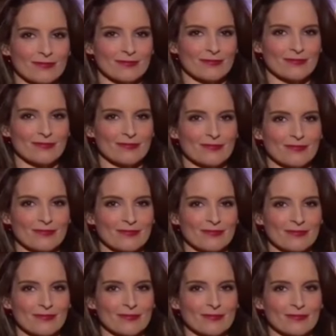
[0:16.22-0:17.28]

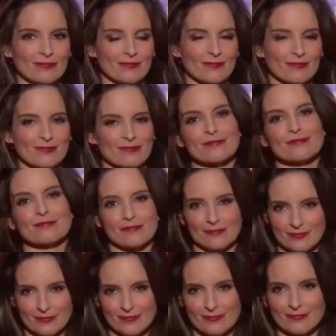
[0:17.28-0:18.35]

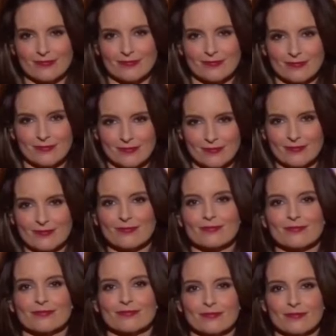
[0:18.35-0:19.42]

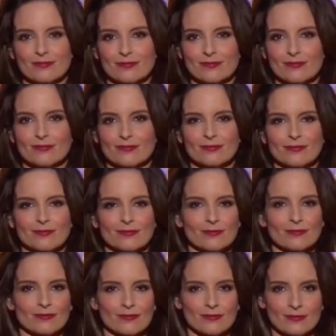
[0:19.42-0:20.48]

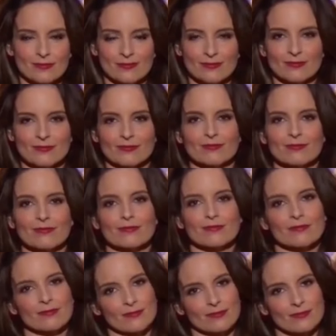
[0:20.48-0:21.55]

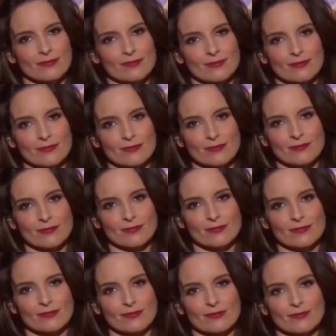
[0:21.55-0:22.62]

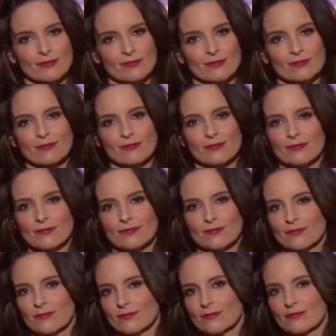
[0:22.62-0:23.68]

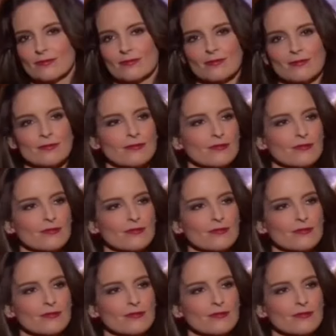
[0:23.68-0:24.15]
This person isn't speaking.